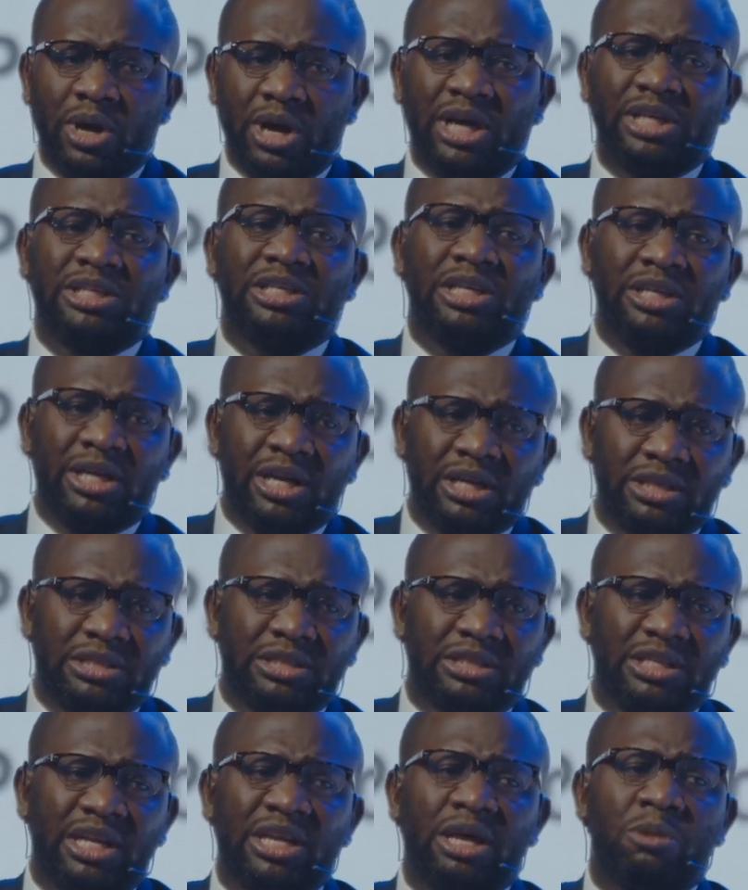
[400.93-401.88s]
I said,
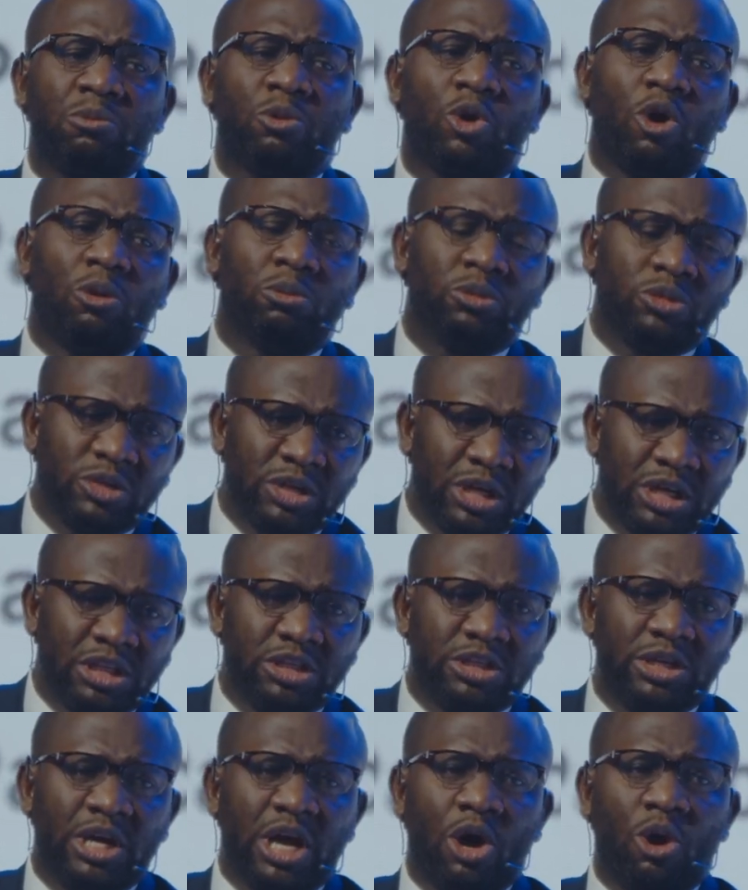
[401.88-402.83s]
yes, let them come to
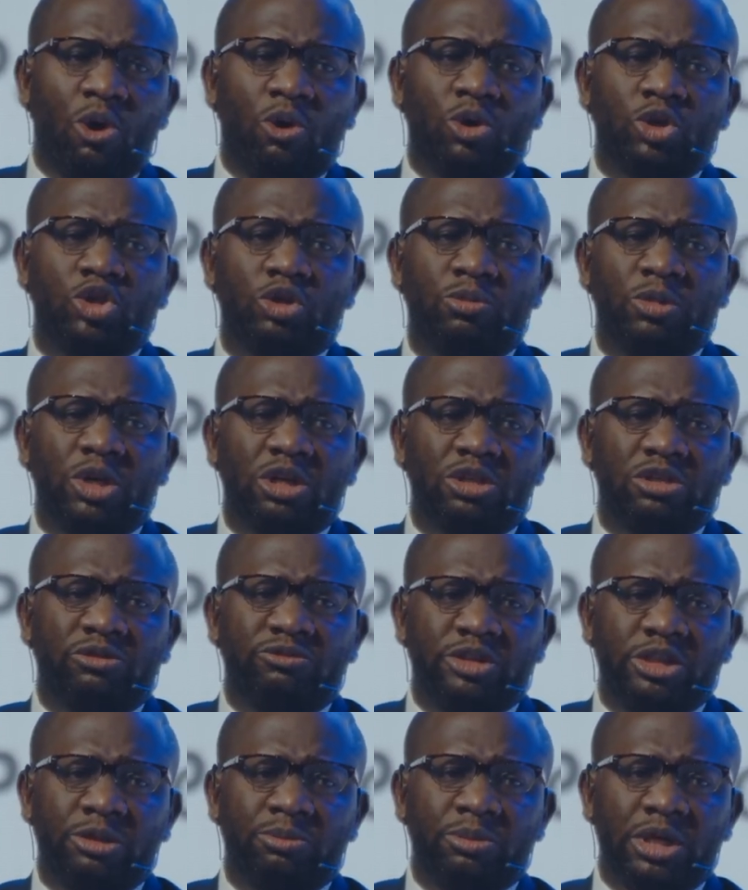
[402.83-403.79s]
Nigeria also because
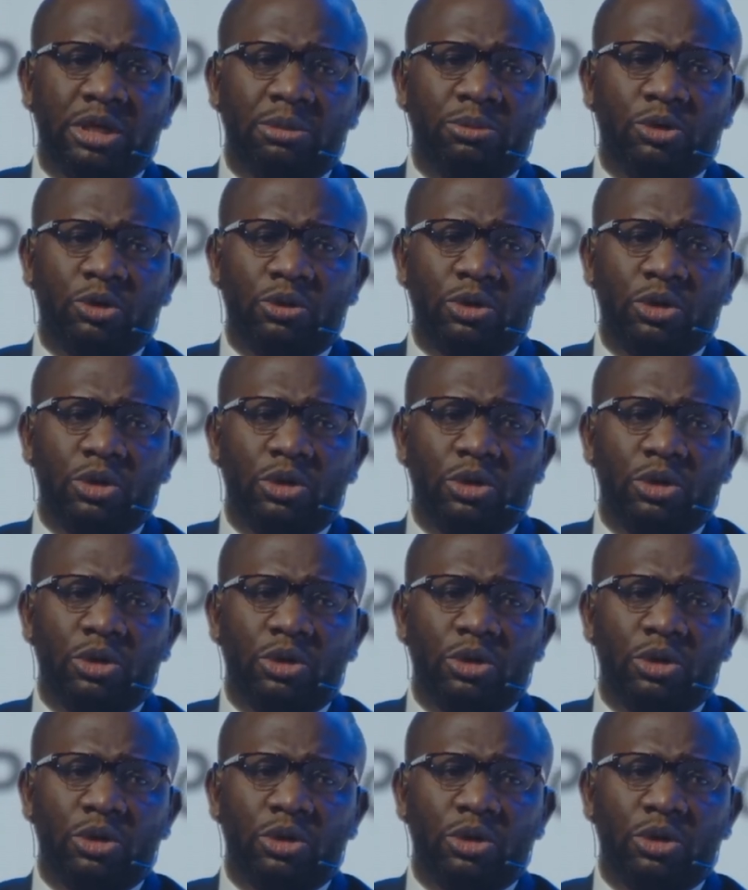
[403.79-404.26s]
of cheap labor.